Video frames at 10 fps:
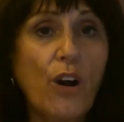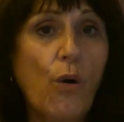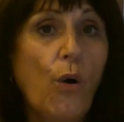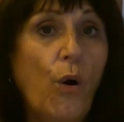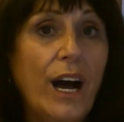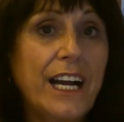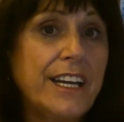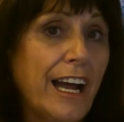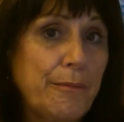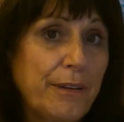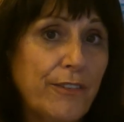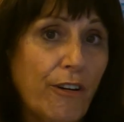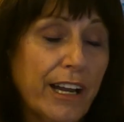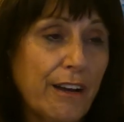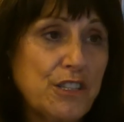or at night
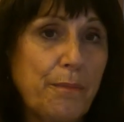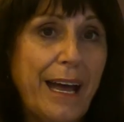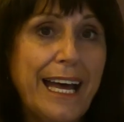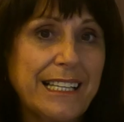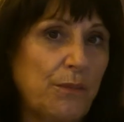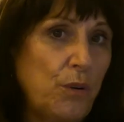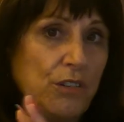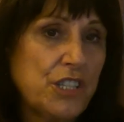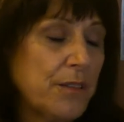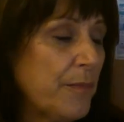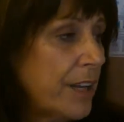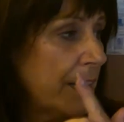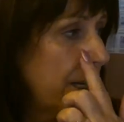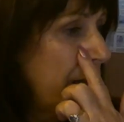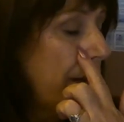before I go to bed, I'll watch something.